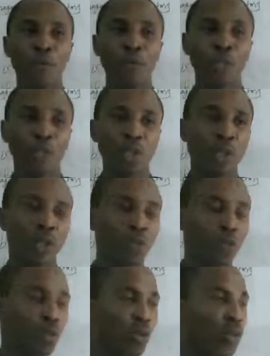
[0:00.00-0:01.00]
fixed. You know,
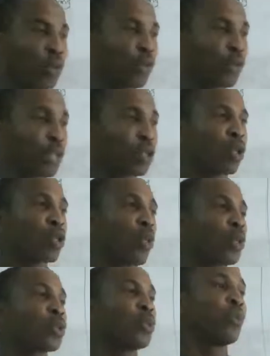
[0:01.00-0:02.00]
fixed cost is
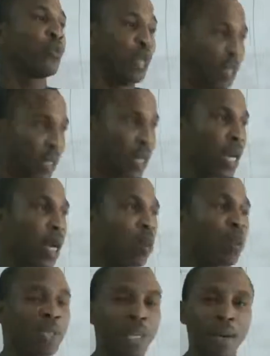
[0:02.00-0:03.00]
supposed to be fixed.
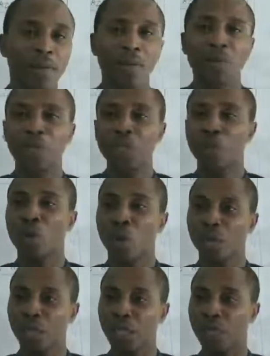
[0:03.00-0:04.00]
We said fixed
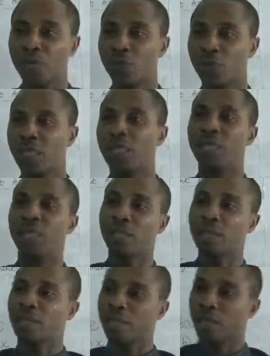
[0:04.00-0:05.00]
cost is fixed
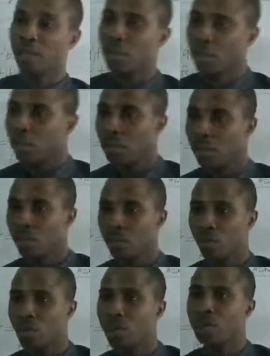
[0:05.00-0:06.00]

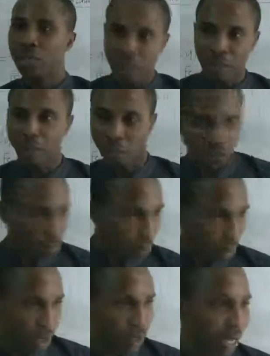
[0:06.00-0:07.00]
within
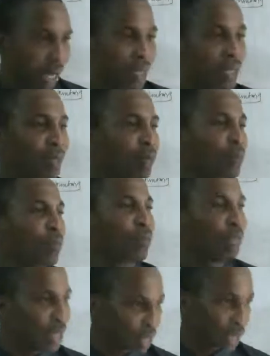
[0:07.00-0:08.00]
a certain
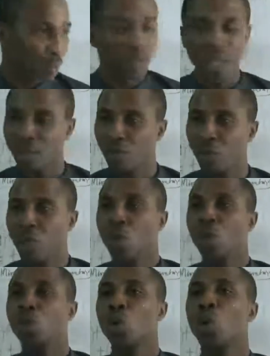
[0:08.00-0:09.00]
reasonable level.
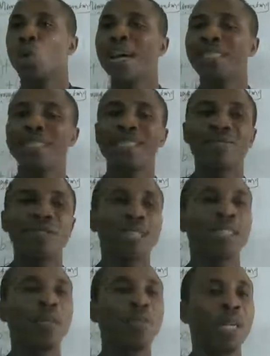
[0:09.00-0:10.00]
So when this
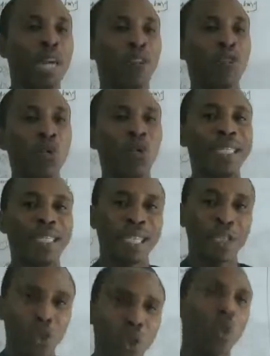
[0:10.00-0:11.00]
reasonable level is
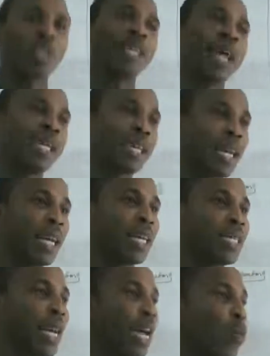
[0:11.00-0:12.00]
exhausted,
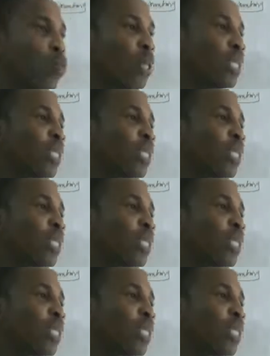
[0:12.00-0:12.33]
then we